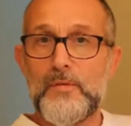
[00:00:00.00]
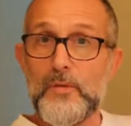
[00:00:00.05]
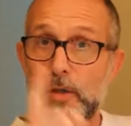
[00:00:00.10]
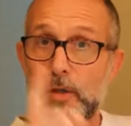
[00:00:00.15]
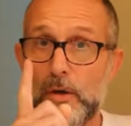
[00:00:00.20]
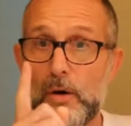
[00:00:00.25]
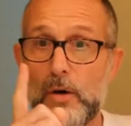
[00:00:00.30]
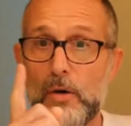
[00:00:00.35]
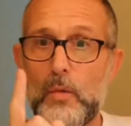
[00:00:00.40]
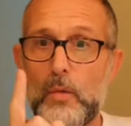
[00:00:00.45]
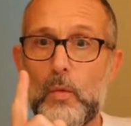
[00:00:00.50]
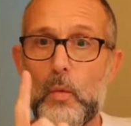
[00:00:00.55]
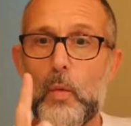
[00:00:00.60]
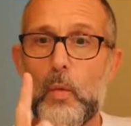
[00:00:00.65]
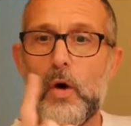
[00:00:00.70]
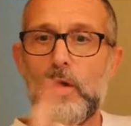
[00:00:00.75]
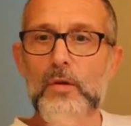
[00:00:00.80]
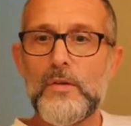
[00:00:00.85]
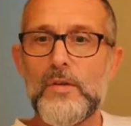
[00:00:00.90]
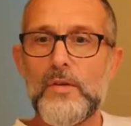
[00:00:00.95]
I've only got
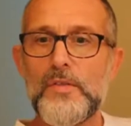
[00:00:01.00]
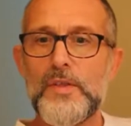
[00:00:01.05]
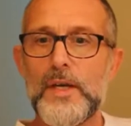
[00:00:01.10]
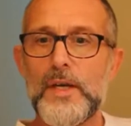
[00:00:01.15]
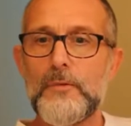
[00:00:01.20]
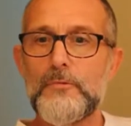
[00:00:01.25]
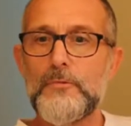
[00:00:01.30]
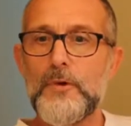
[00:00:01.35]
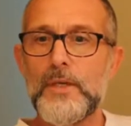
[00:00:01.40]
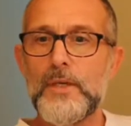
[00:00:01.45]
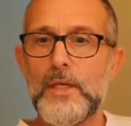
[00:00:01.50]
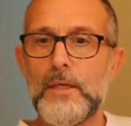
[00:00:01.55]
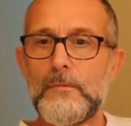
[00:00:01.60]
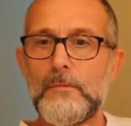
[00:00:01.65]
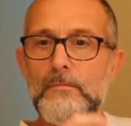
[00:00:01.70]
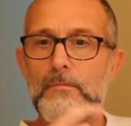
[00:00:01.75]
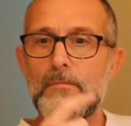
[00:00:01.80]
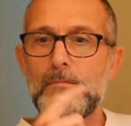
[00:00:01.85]
one thing running.